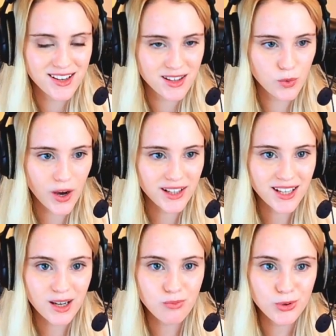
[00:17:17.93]
The Wild
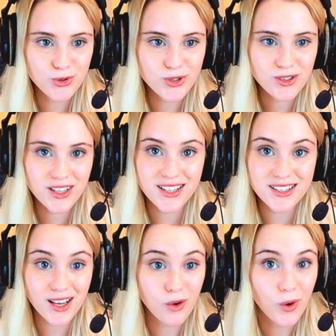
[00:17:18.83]
Hunt Bruiser
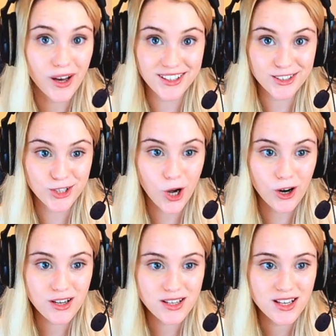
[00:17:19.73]
is a Wild Hunt
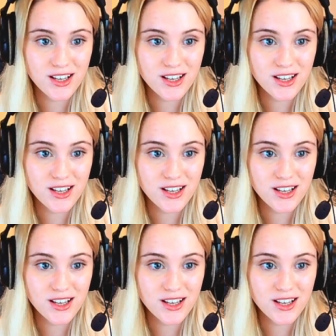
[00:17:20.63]
card,